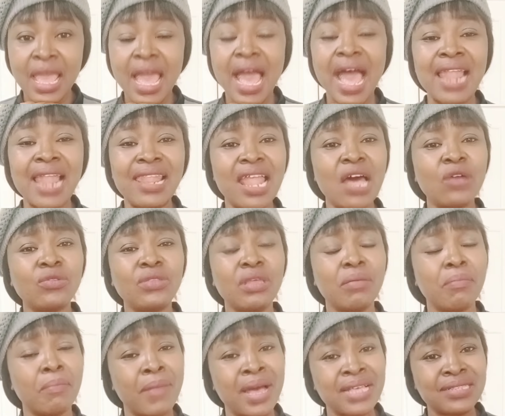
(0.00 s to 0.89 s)
Allow
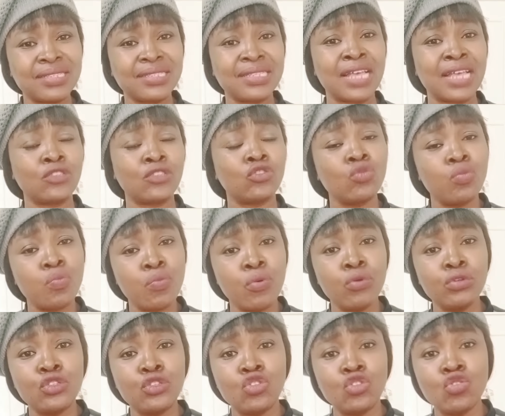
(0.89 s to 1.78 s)
the master to
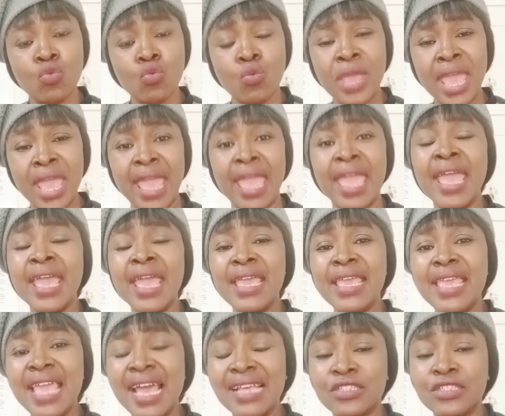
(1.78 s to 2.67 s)
put you where
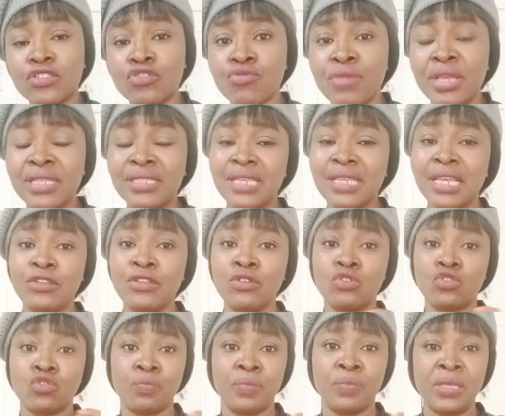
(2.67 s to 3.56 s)
he has created
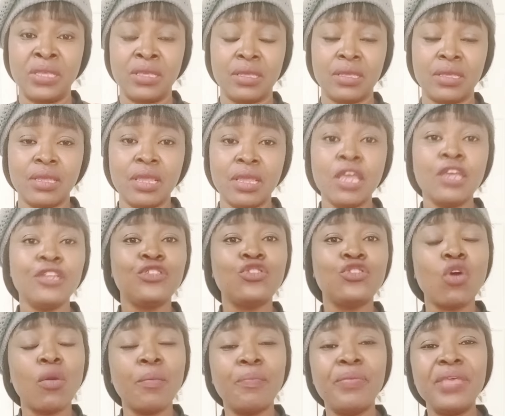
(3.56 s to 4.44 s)
you to be.
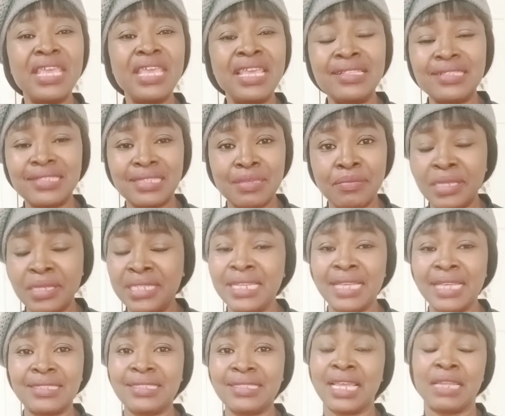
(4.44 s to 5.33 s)
Don't be
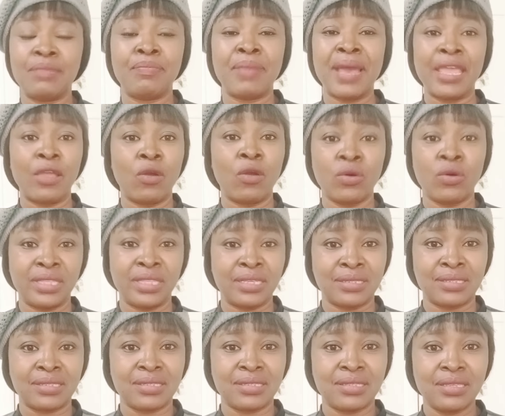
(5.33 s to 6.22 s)
intimidated by
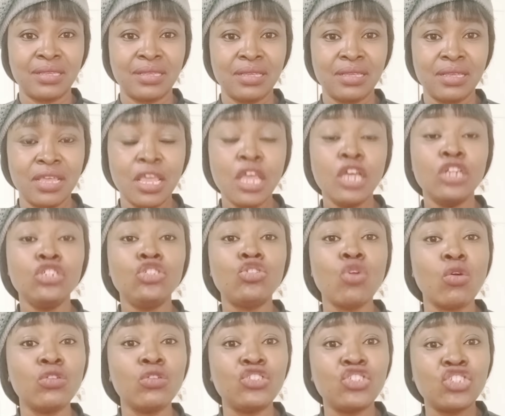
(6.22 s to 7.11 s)
others.
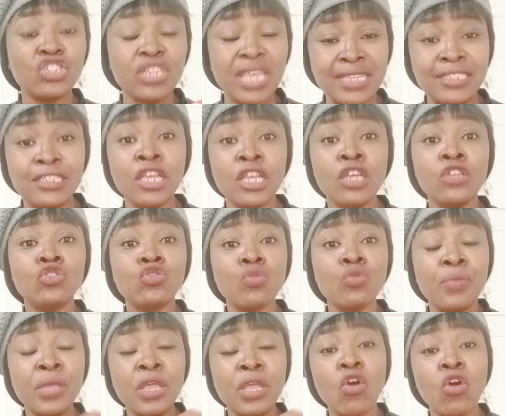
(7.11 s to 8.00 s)
Don't change
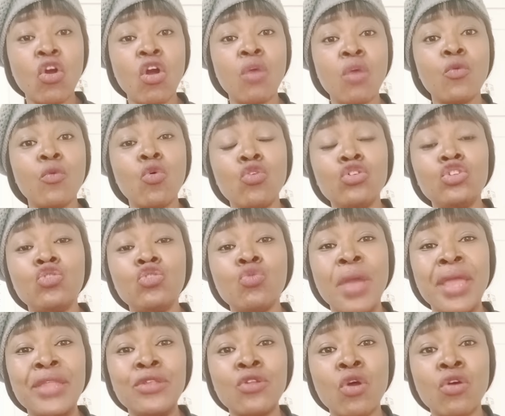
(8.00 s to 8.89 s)
to become who you
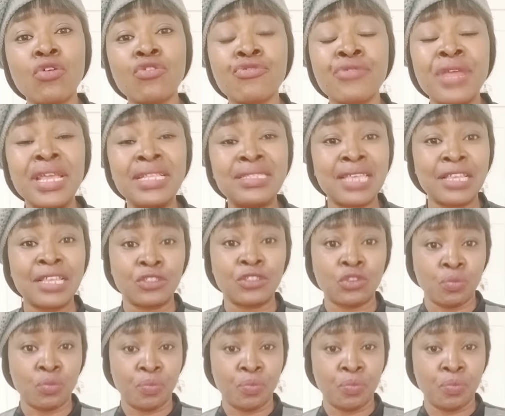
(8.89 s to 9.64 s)
were not created to